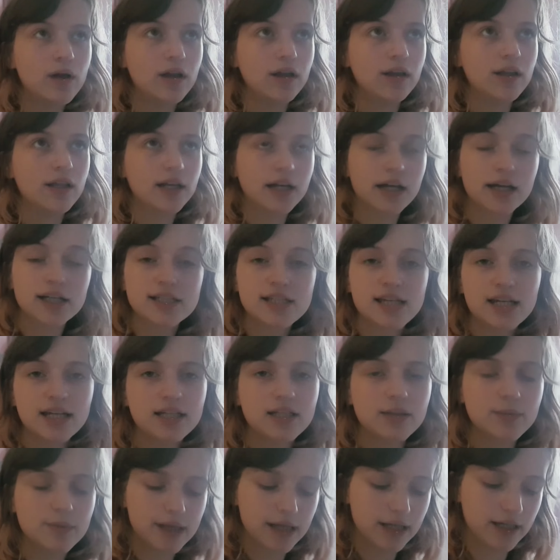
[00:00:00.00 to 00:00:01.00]
Like I said at
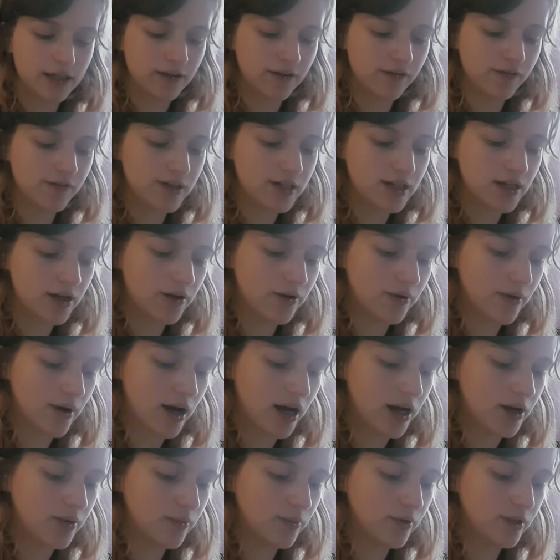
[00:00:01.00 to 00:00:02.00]
the beginning of the video,
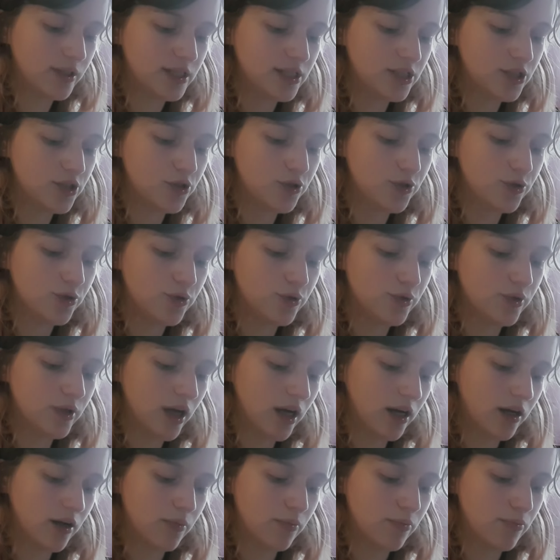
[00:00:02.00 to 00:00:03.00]
I wanted to
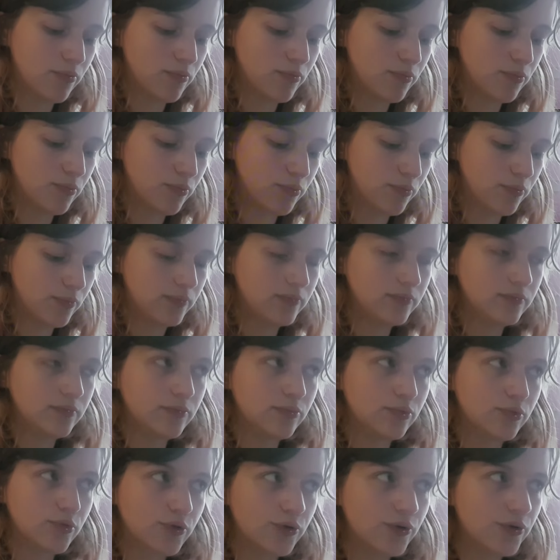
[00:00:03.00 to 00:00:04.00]
kind of
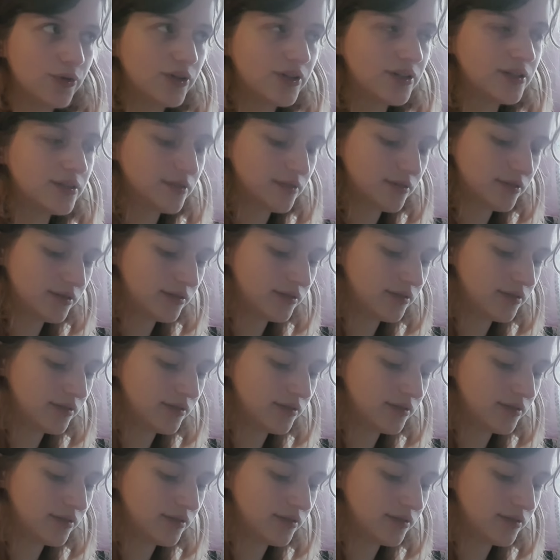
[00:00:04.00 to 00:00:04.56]
broaden